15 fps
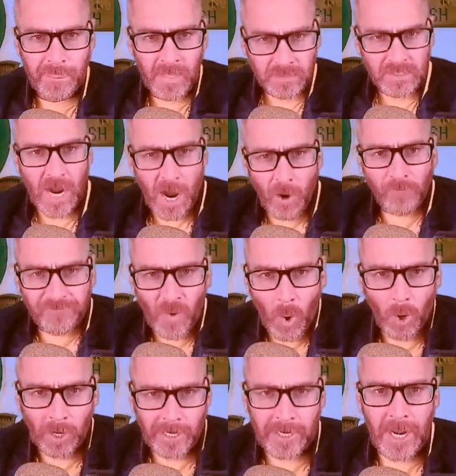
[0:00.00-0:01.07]
Go
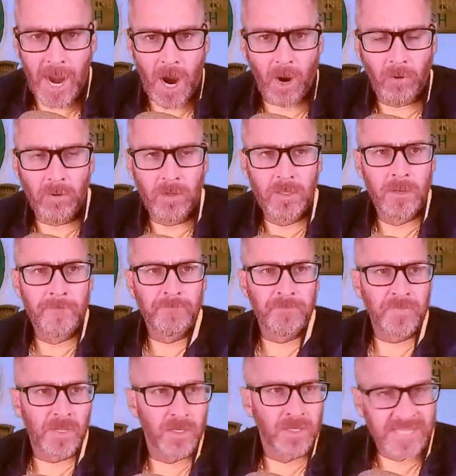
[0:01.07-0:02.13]
4-0.
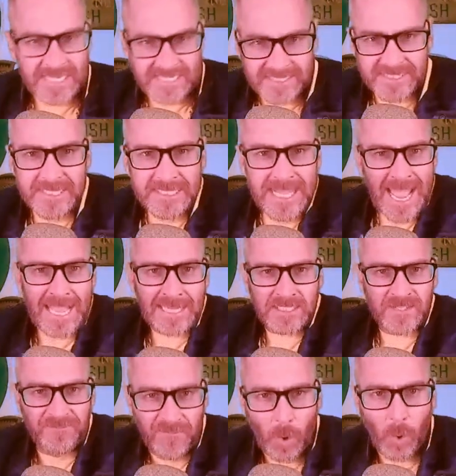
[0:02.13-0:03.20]
This
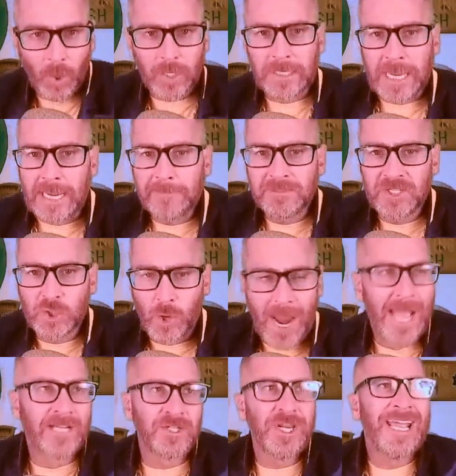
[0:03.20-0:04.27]
next 4-game
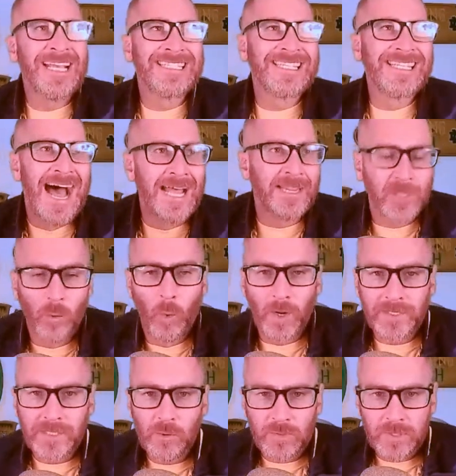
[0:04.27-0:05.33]
stretch is not the
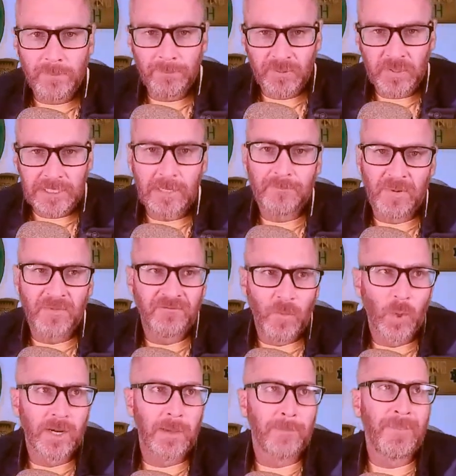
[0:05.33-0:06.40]
one you completed
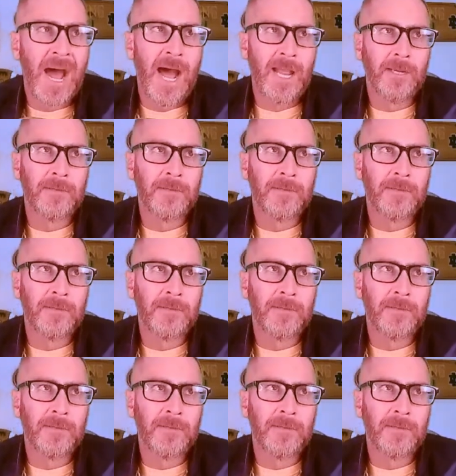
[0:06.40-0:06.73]
before the bye.